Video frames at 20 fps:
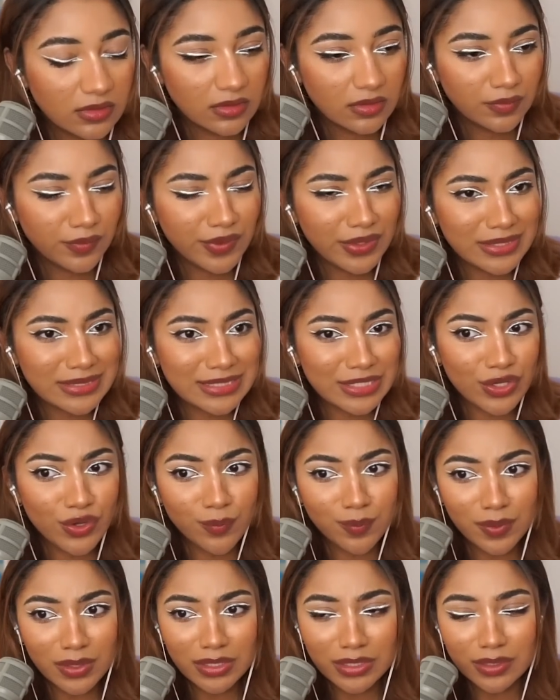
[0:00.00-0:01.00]
What is he
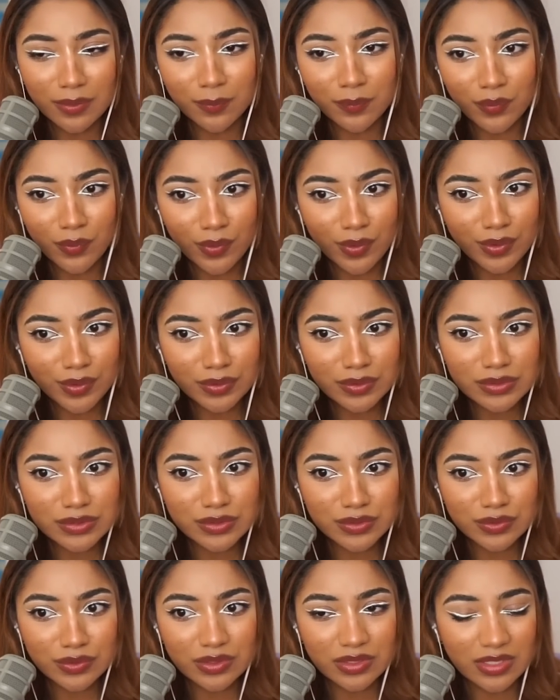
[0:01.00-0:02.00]
opening the portal
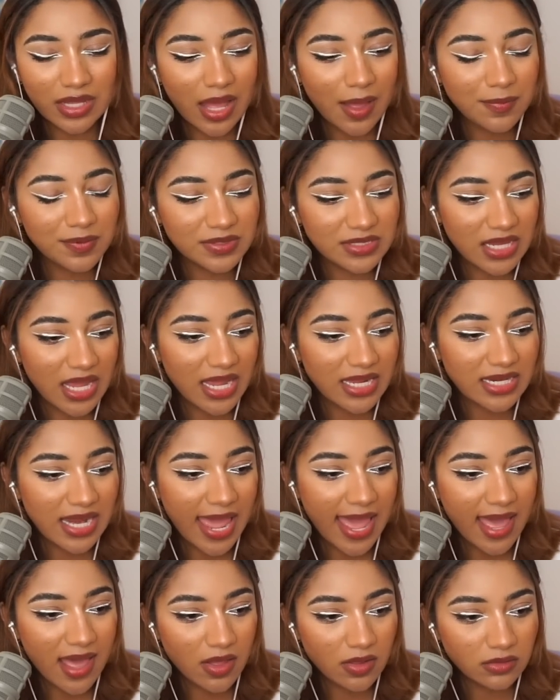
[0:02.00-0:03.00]
to the upside
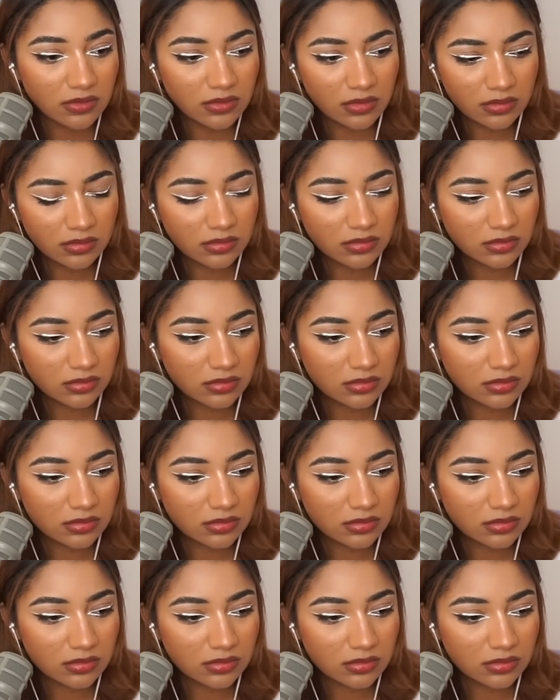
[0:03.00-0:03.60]
down? For 30